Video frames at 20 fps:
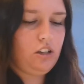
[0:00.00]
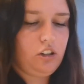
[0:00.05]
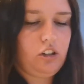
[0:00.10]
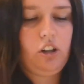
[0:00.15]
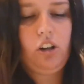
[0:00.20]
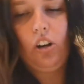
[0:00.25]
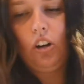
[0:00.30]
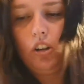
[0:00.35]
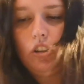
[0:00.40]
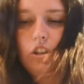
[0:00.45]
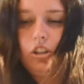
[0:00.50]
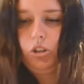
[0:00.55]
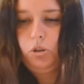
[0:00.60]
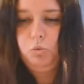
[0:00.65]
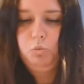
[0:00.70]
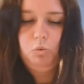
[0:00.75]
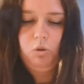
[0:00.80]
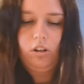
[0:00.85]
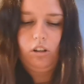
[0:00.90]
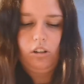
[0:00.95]
I got
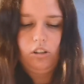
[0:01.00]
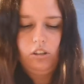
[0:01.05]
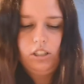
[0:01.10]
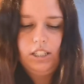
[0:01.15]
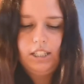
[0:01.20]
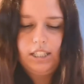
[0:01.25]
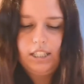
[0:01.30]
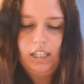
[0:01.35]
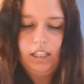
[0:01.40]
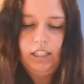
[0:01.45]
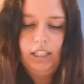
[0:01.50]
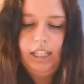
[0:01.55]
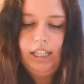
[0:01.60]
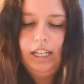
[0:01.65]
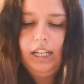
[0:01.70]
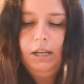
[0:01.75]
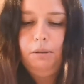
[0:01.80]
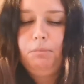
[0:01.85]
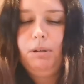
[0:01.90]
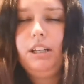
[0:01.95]
was
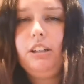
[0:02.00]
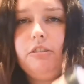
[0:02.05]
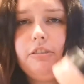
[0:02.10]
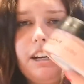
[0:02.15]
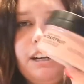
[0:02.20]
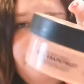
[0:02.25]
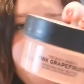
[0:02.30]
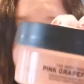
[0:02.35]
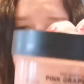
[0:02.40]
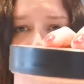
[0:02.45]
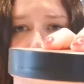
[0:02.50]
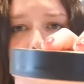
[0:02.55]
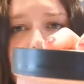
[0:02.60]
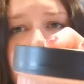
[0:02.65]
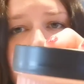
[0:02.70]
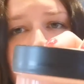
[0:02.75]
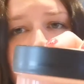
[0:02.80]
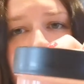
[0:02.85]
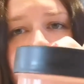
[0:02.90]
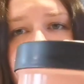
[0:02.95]
pink grapefruit
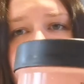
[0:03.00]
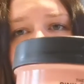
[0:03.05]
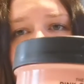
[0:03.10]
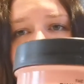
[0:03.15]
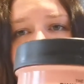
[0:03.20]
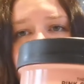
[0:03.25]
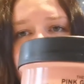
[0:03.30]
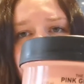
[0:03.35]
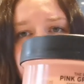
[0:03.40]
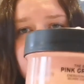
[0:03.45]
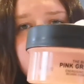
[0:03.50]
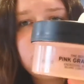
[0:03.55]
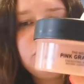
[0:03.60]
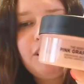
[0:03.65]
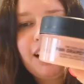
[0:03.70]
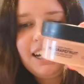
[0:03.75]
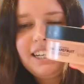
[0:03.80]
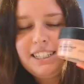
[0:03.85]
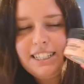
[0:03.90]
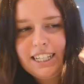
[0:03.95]
body butter. There was a
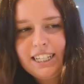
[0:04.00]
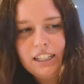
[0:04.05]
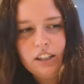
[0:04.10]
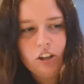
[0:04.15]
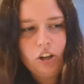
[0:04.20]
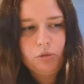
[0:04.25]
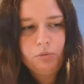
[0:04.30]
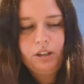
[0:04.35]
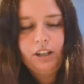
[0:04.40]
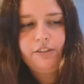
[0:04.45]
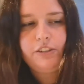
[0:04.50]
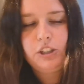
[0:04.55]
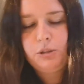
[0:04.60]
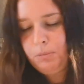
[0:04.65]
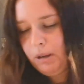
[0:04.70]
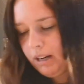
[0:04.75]
great deal on where if you